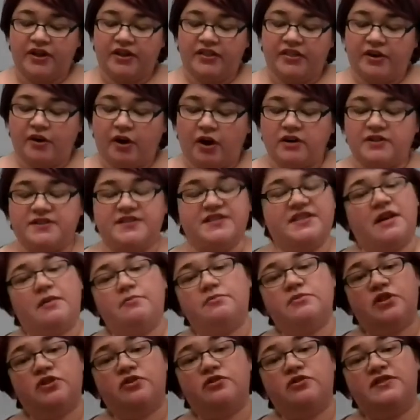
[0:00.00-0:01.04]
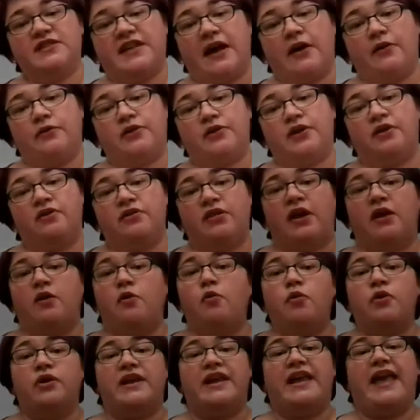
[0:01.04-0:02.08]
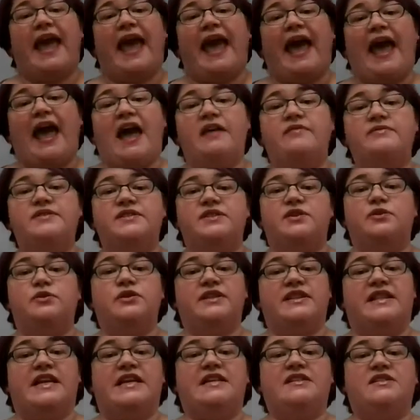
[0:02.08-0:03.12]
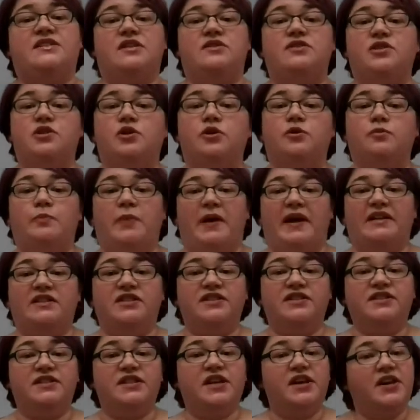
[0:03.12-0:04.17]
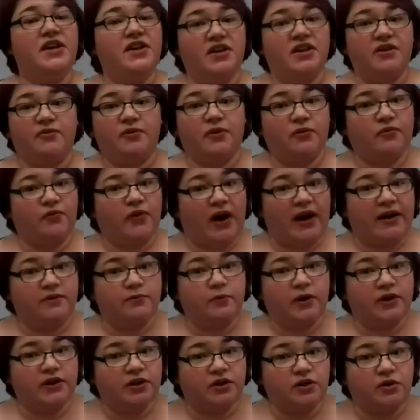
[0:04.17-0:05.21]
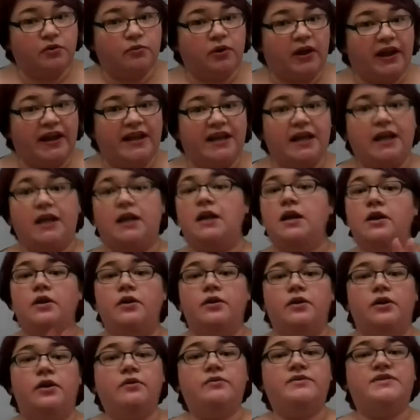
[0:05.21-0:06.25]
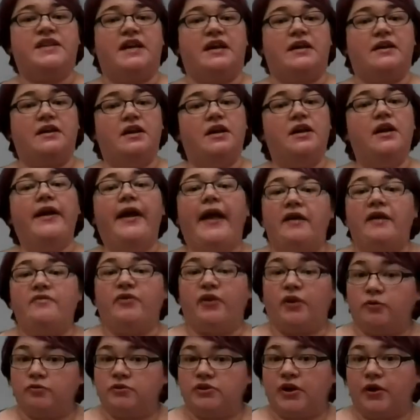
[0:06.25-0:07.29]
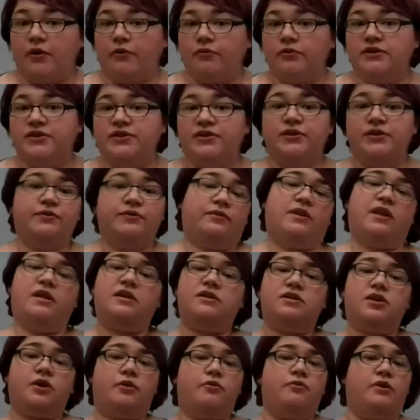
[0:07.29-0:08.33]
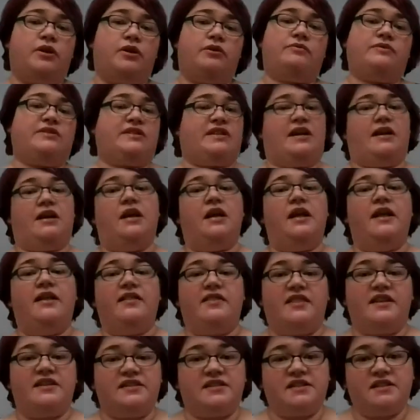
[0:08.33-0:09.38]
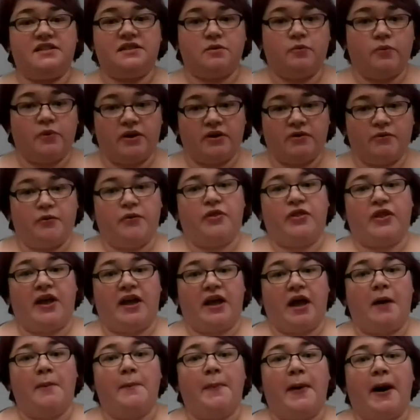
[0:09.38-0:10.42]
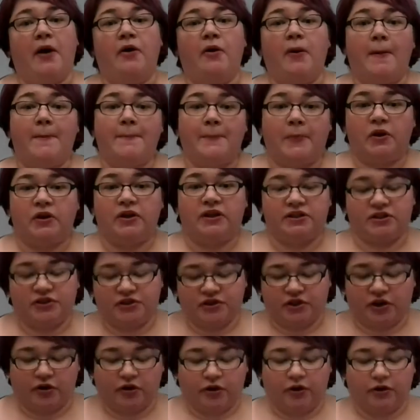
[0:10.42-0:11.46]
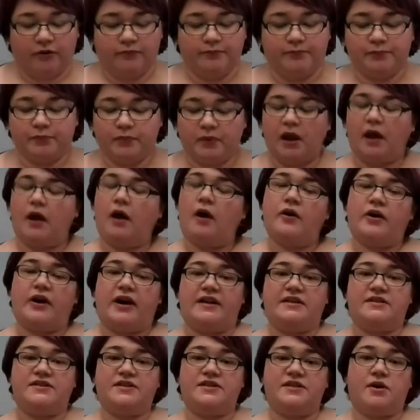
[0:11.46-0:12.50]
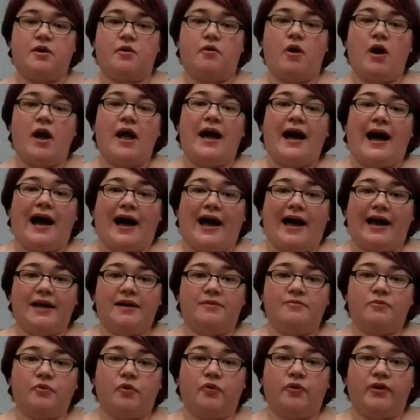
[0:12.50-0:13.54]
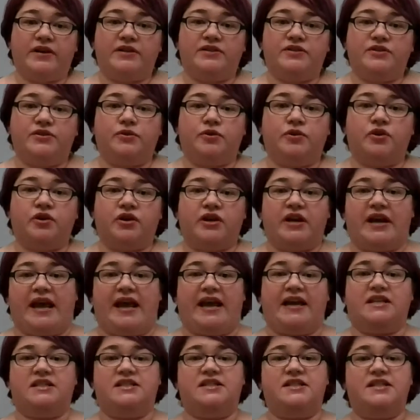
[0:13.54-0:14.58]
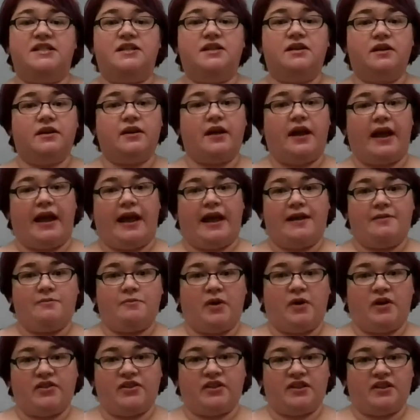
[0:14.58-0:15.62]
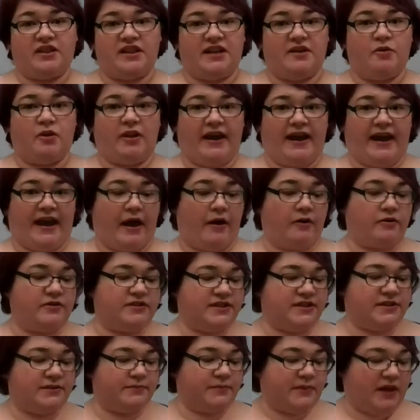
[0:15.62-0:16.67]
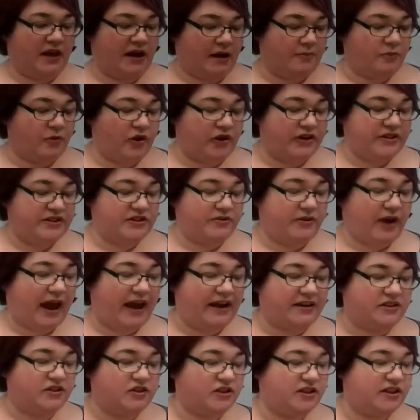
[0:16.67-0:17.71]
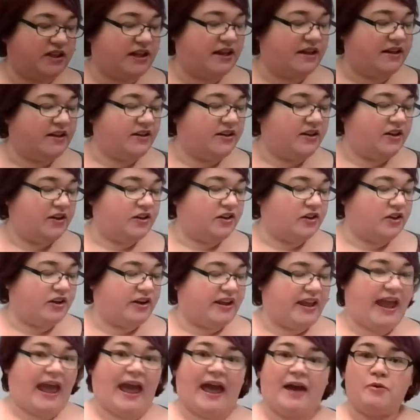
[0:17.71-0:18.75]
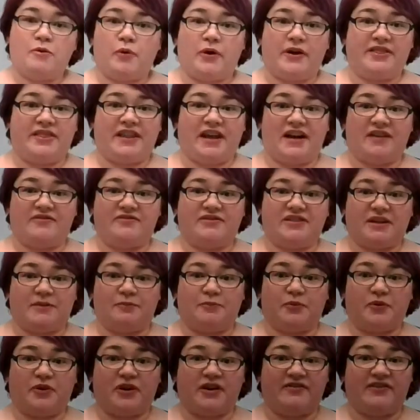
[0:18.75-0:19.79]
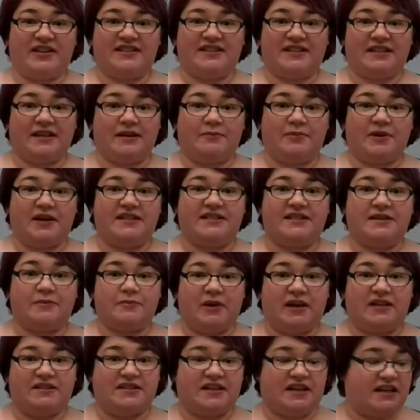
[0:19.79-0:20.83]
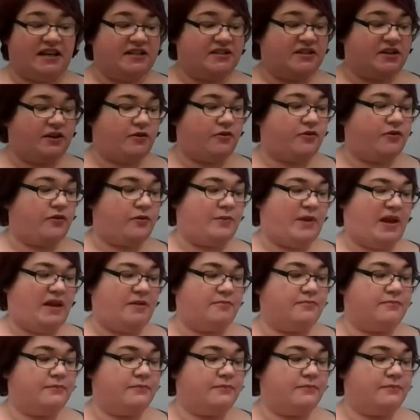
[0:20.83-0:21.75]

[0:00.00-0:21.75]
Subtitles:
There are some journals out there that already have certain things on certain pages. If you find one and you like it, use it. If you don't, then don't use it. This is the wonderful thing about a bullet journal. All right, so I am going to create a monthly layout, and I'm going to actually look at one that I've done previously because it makes it easier for me.